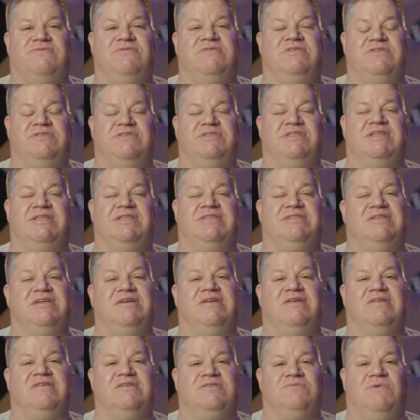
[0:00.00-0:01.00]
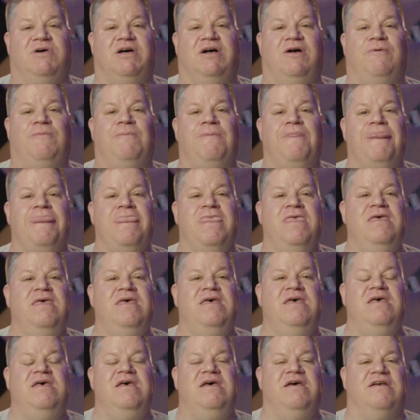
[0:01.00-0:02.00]
resistant as well.
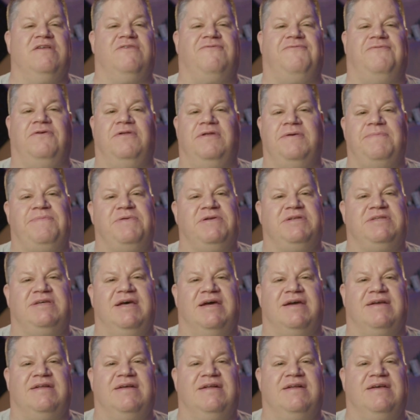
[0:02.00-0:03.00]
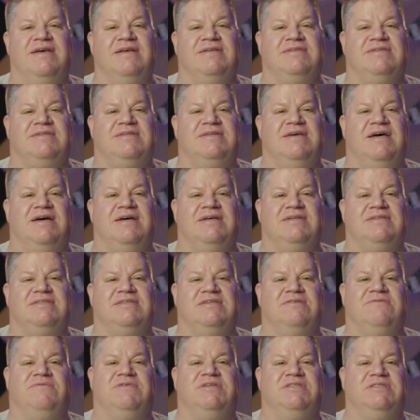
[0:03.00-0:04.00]
It's fully protected against dust
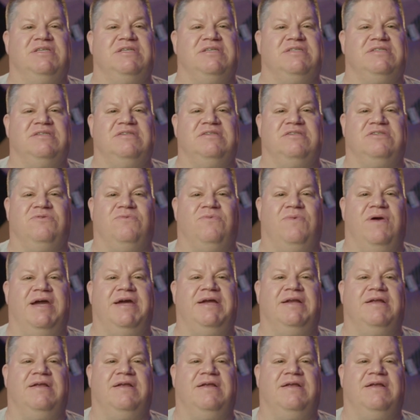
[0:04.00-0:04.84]
and resistant to rain